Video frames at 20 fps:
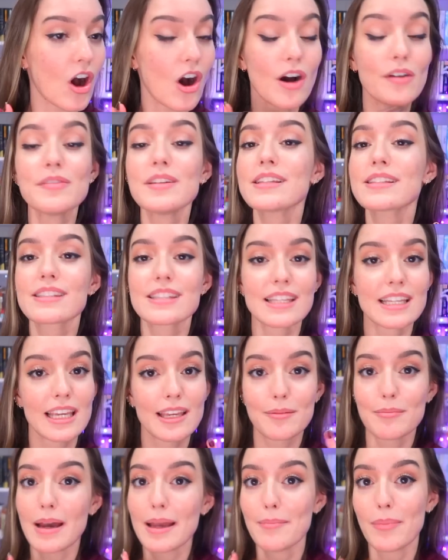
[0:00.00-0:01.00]

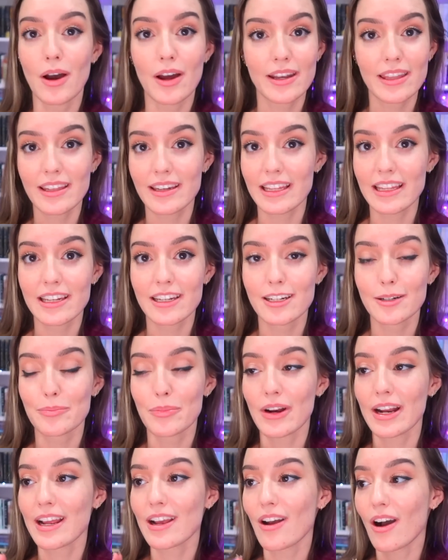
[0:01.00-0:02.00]
obviously my body needed a
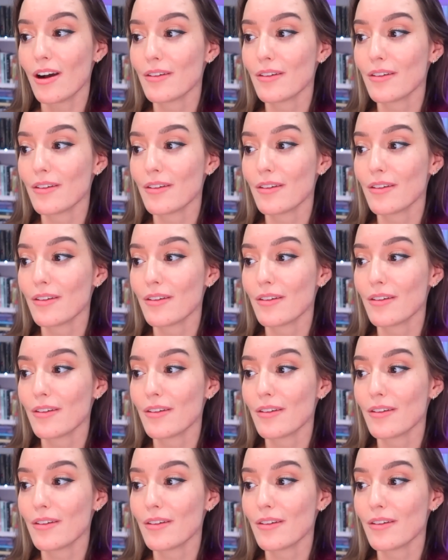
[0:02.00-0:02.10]
break,